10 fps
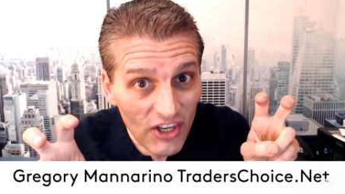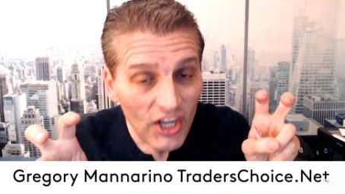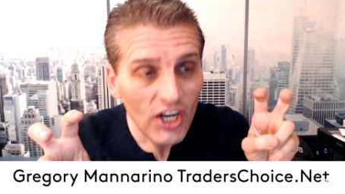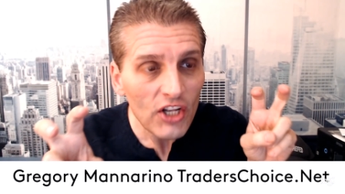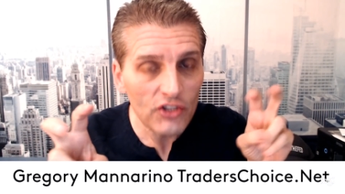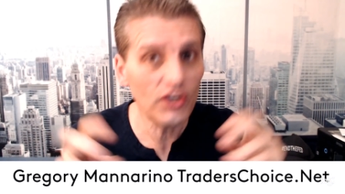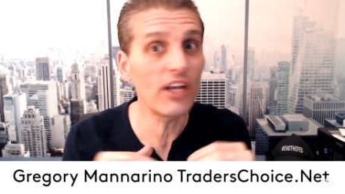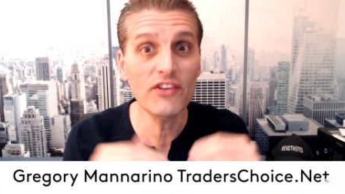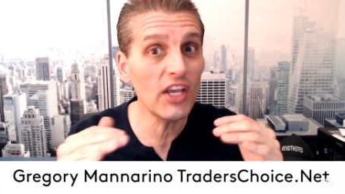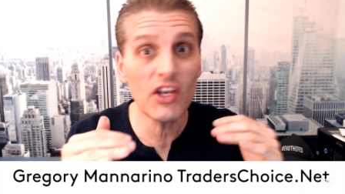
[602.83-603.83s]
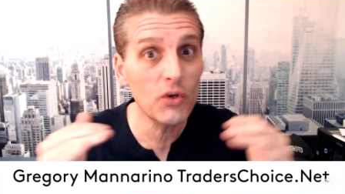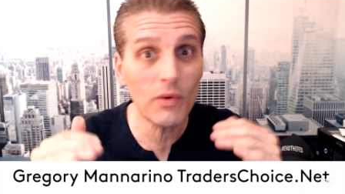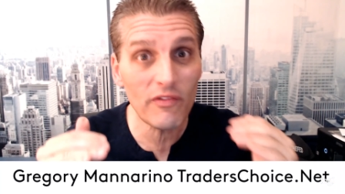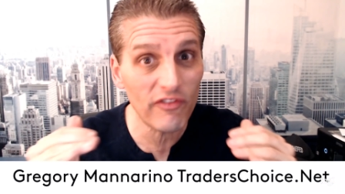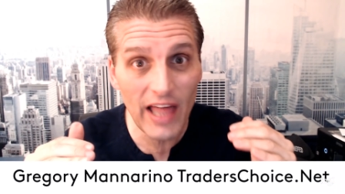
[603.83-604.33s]
to continue to
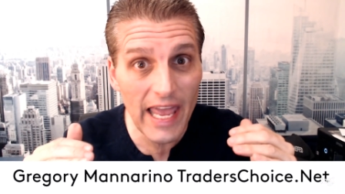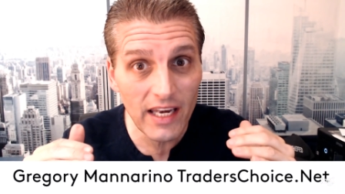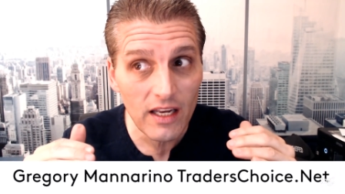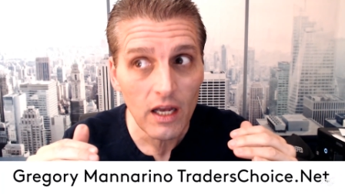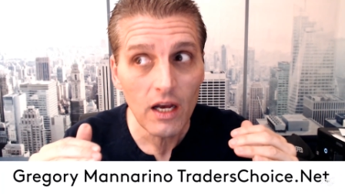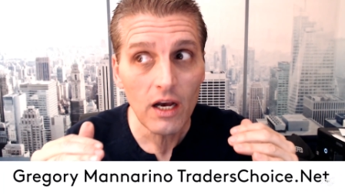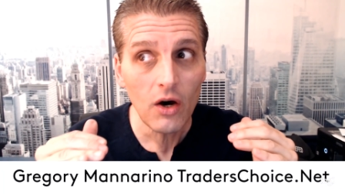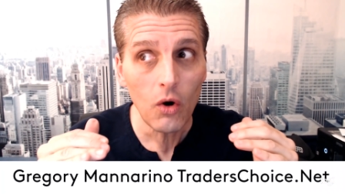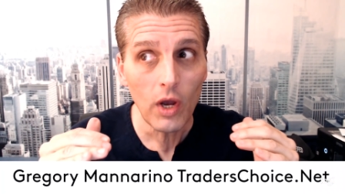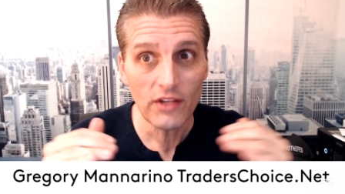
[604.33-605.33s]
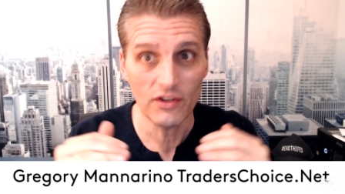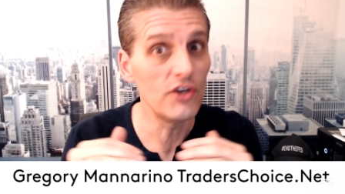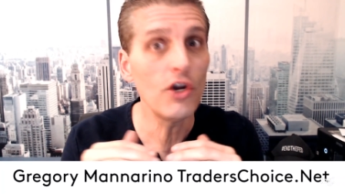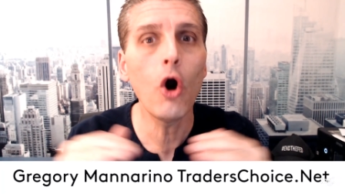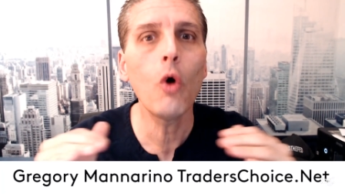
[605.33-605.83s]
inflate, it's a
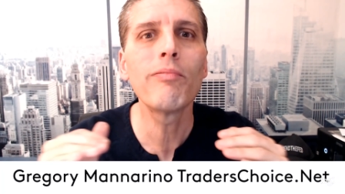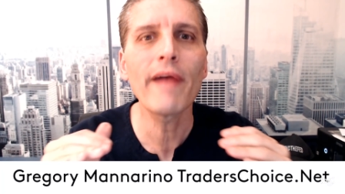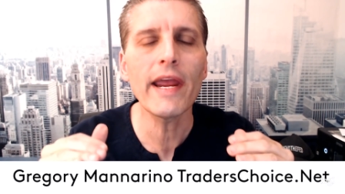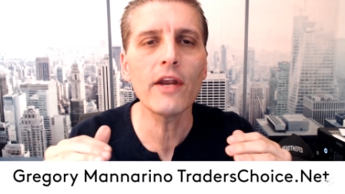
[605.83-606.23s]
no-brainer.